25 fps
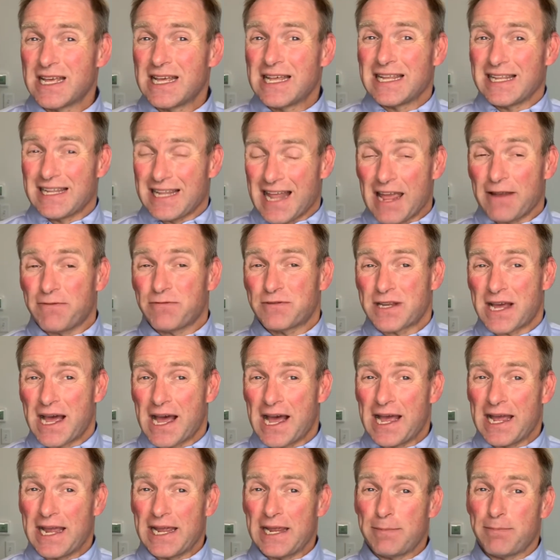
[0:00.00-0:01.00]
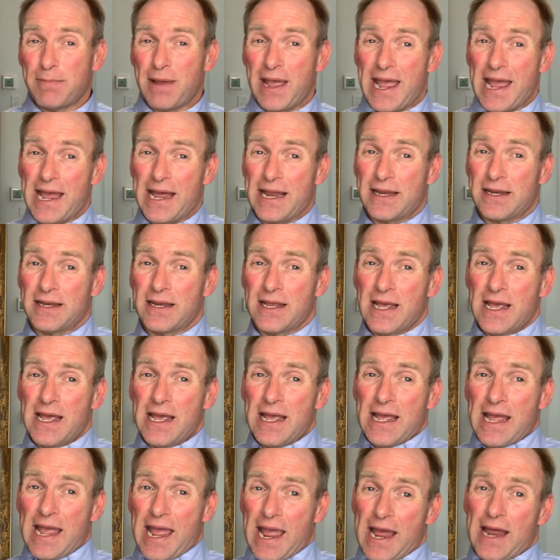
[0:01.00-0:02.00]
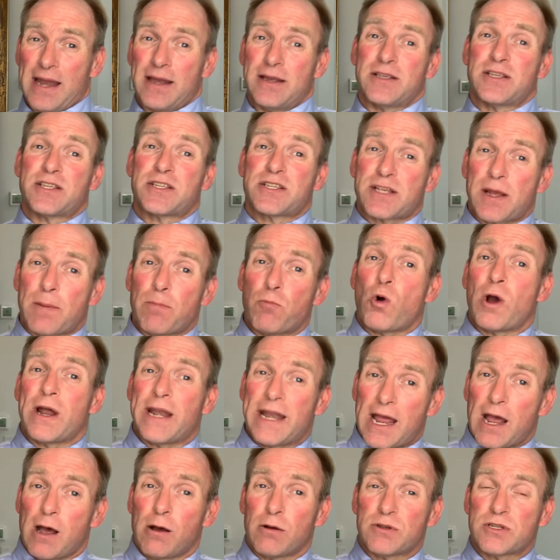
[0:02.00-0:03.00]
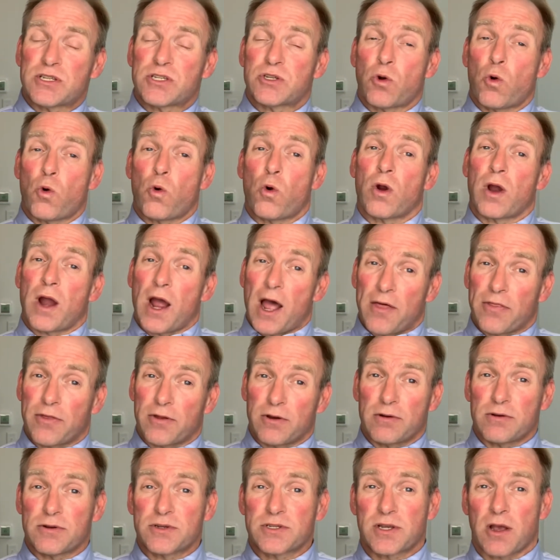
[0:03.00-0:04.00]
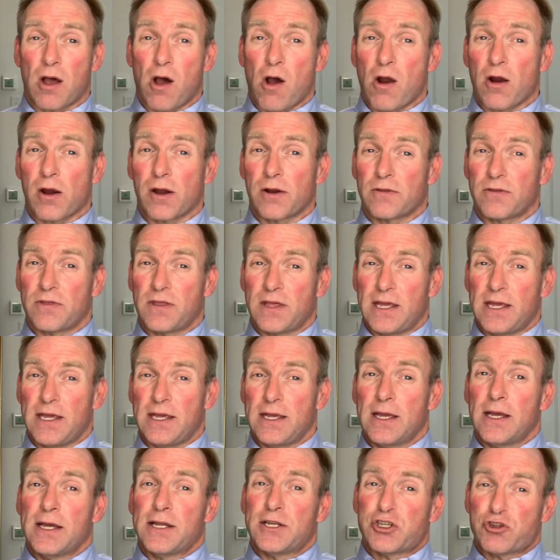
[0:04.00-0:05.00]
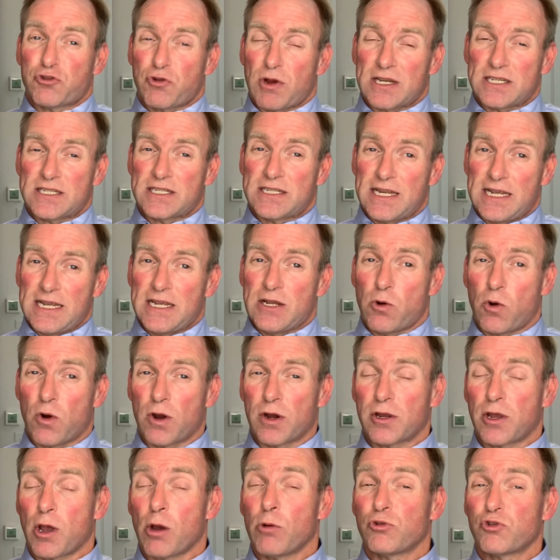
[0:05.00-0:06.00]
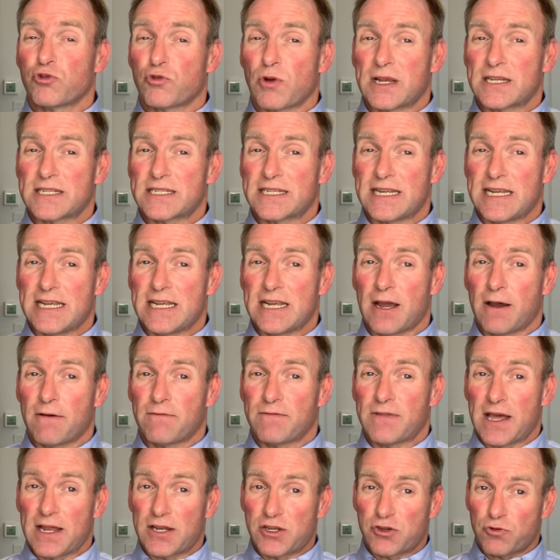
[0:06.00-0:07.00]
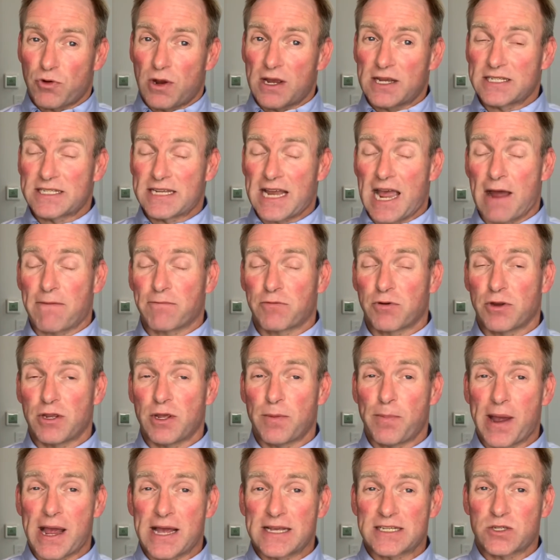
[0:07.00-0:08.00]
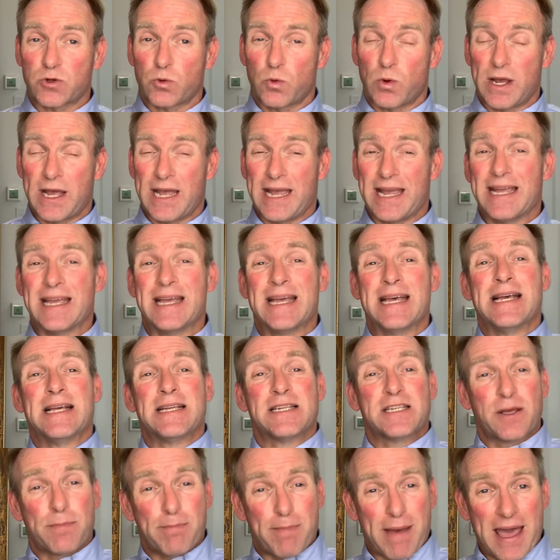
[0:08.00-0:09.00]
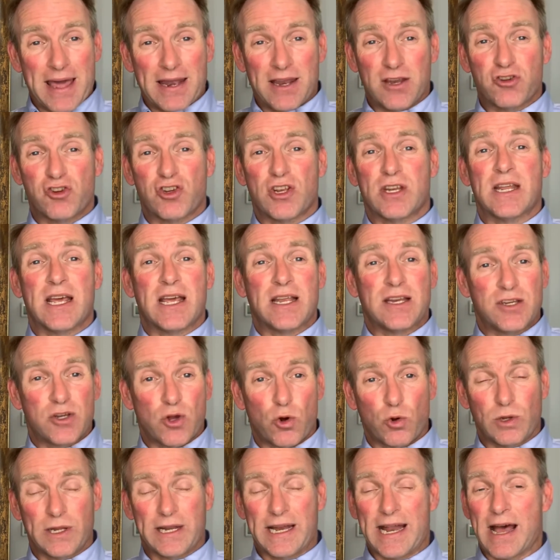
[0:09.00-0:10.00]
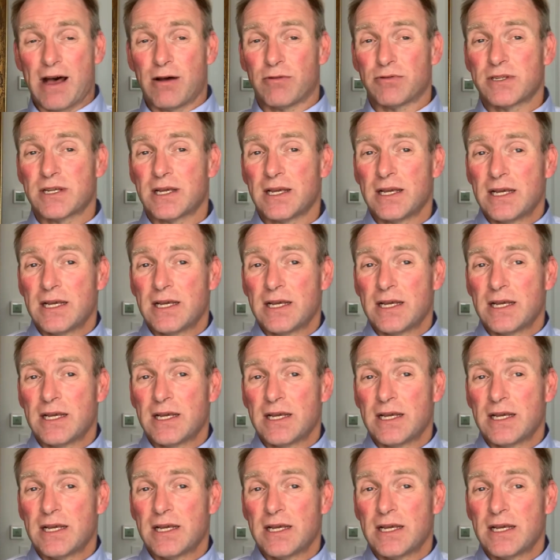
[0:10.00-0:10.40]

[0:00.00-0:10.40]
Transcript: lifetime, and someone else or others are the trustee or co-trustee of that trust after you pass away to manage it and dole it out